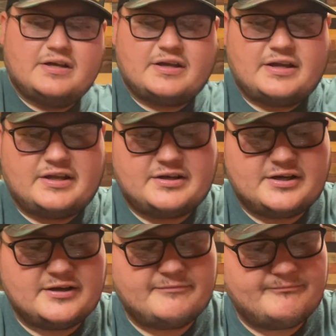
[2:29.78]
And
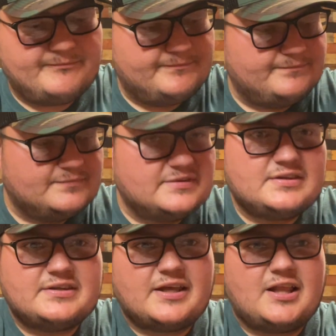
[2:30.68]

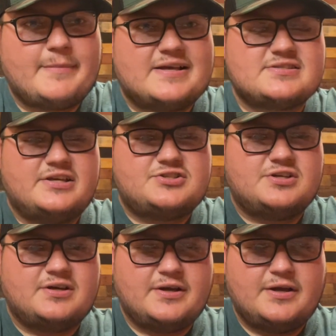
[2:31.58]
tell him I sent
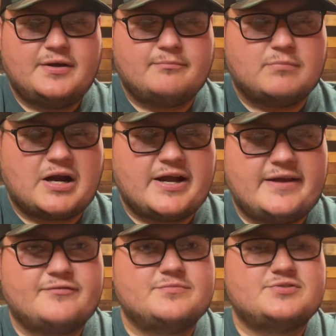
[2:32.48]
you.
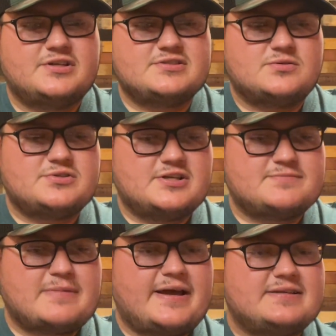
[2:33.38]
Brian from 606
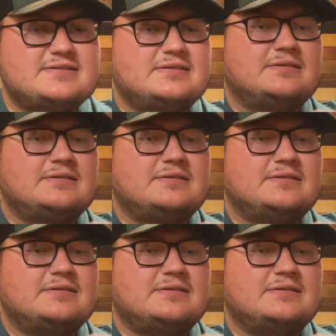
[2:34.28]
Bassing.